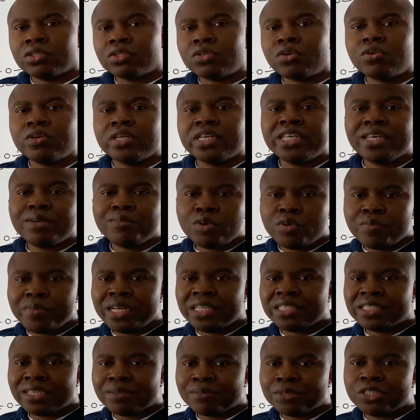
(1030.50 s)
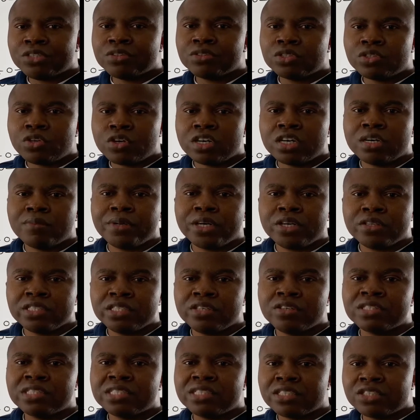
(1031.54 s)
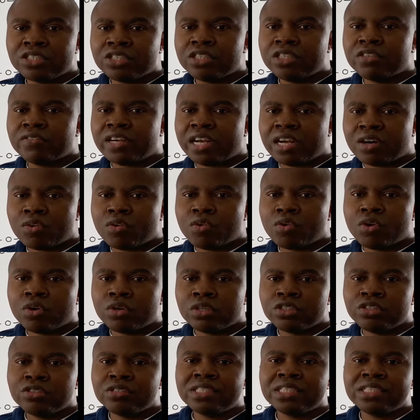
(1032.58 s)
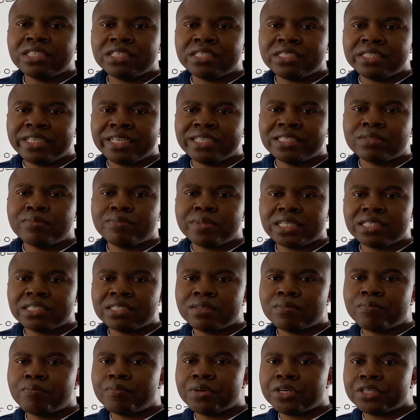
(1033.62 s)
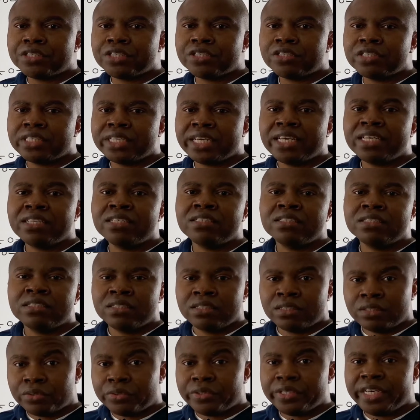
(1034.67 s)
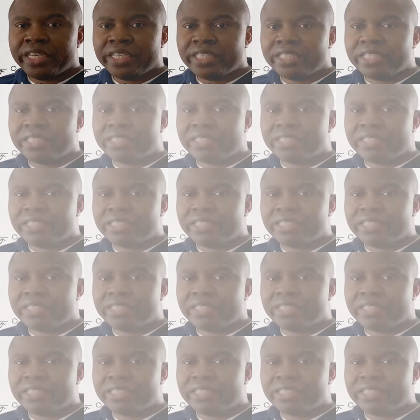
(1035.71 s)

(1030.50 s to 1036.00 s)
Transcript: in a moment, I'm going to talk about the oxidation of alcohol using the Des-Martin Periodinane reagents.